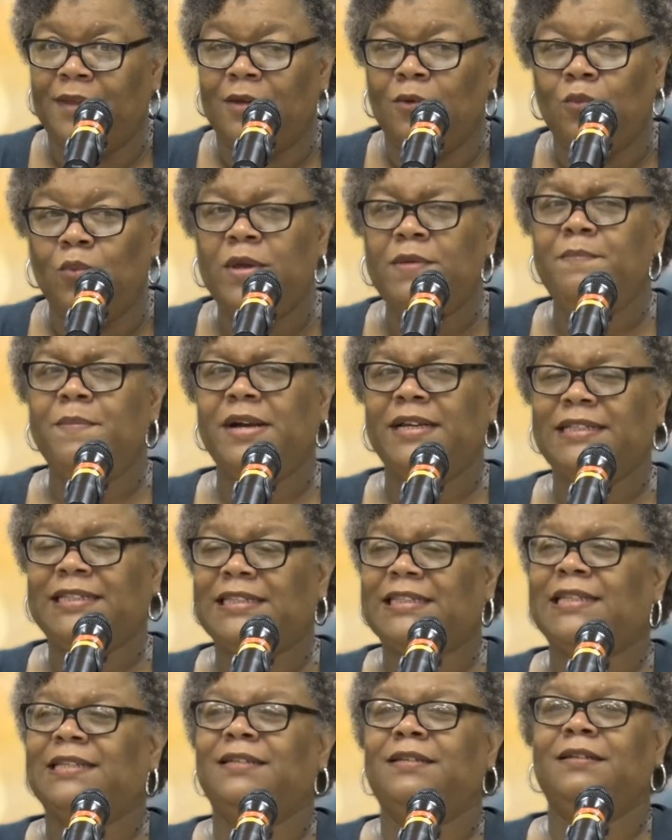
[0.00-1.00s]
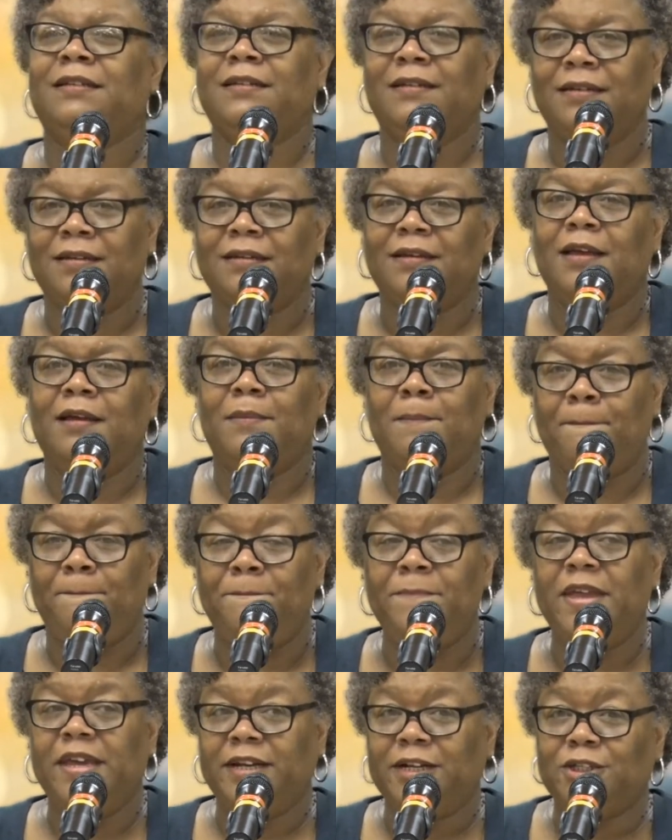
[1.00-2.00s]
We must
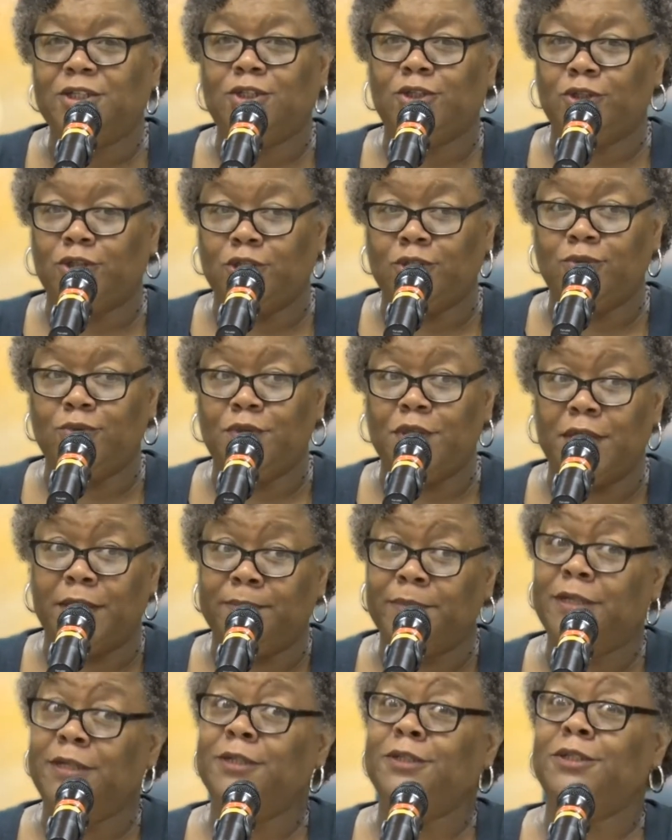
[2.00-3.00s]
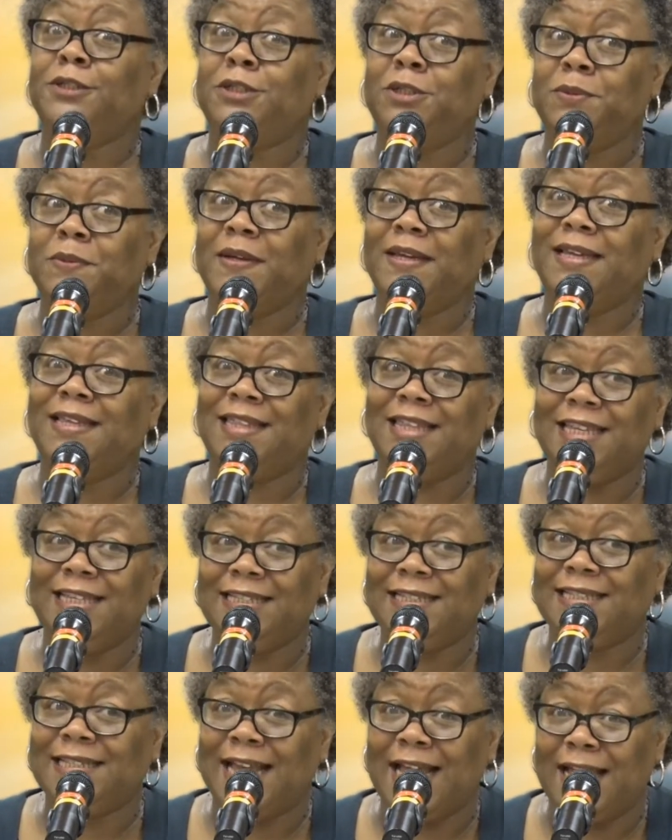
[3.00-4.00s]
minister to them during
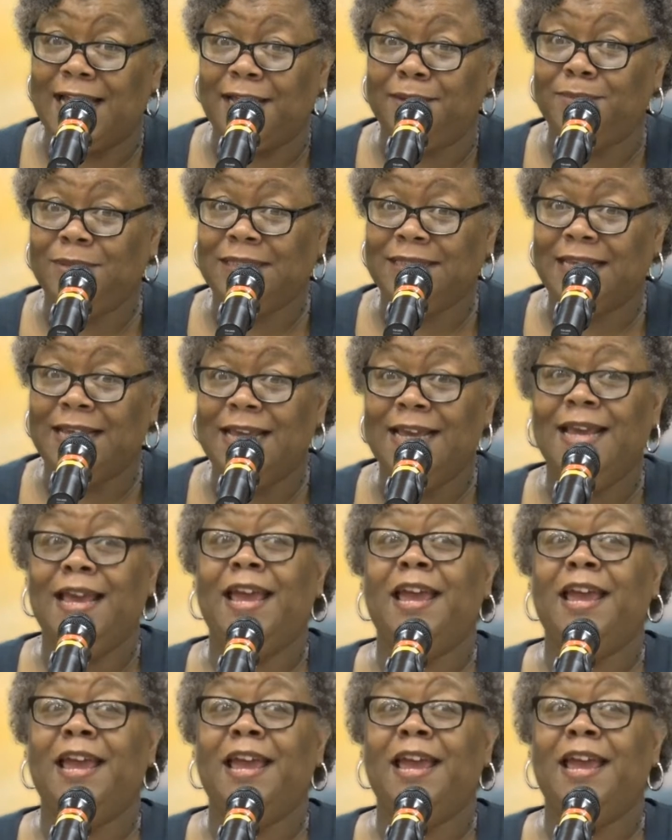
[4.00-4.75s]
these times